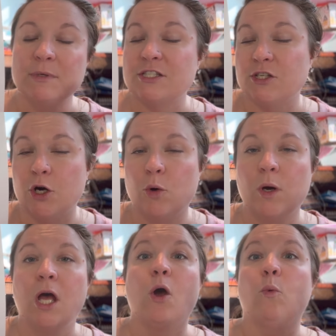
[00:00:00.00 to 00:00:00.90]

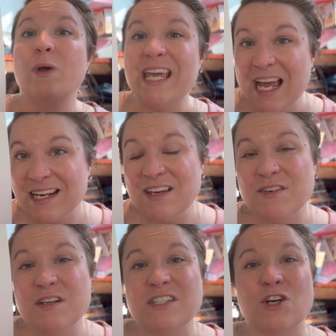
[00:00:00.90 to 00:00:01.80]
So we can't
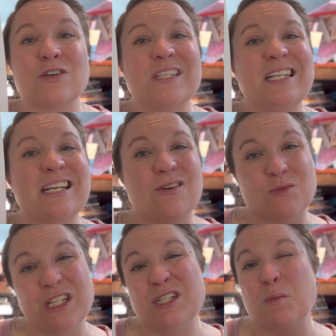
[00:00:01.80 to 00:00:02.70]
even start sitting down
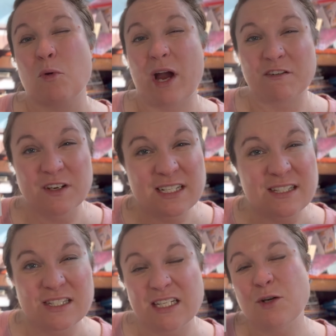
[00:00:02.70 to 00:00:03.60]
really to
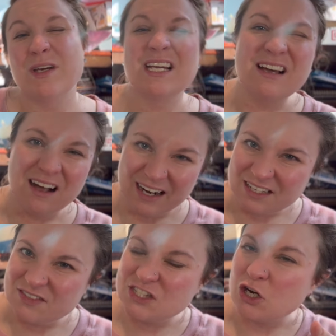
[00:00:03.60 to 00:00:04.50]
breakfast. Like we can kind
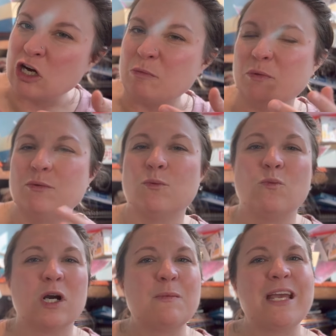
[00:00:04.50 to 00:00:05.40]
of start, but we
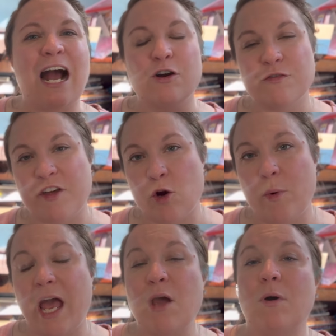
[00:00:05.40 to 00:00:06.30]
want to be out of their
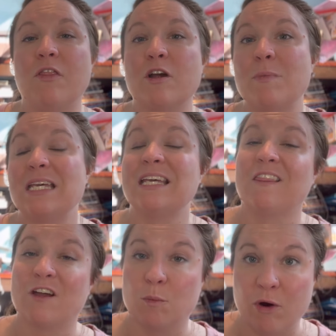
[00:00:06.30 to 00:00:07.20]
way while they're making
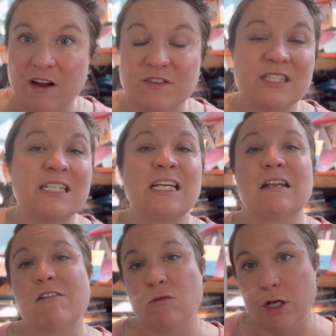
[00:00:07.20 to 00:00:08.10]
their breakfast and
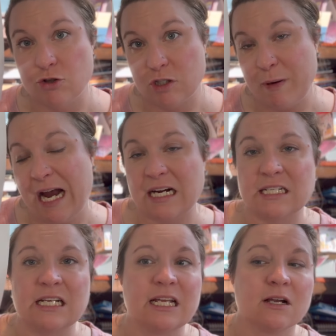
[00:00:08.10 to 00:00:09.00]
getting their lunches packed
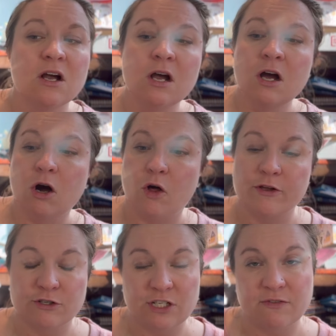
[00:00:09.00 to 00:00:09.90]
and getting all
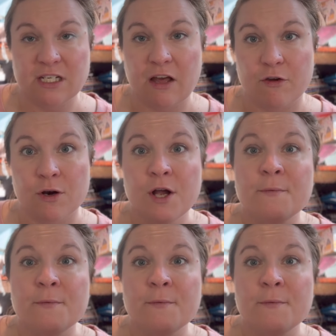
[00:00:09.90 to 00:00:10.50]
their stuff together.